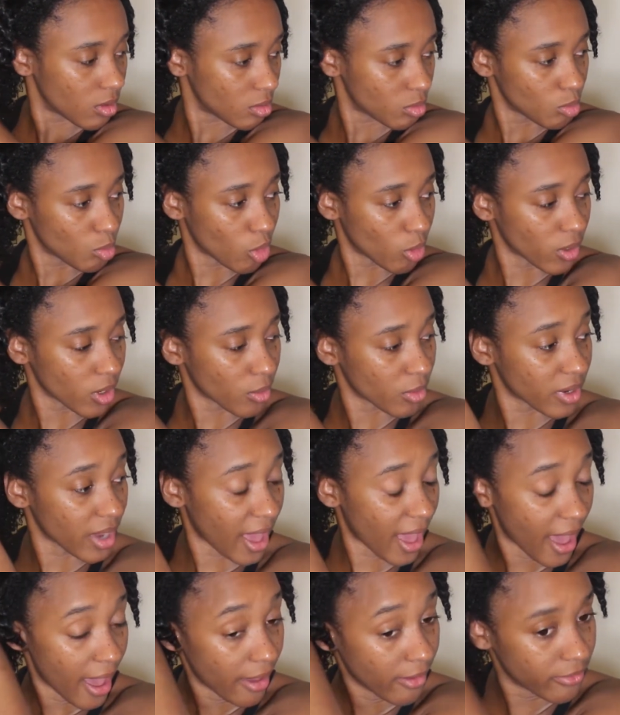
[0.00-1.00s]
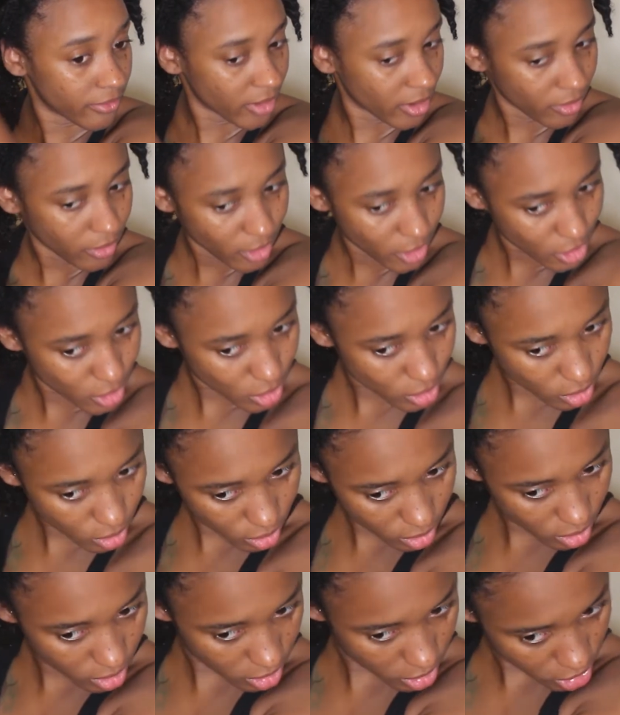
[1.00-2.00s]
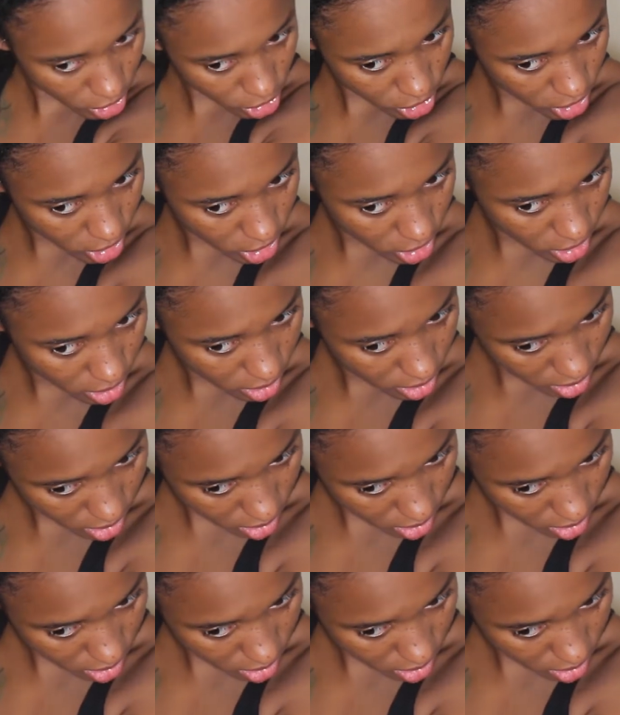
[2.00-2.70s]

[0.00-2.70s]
I'm gonna work with half of this section here.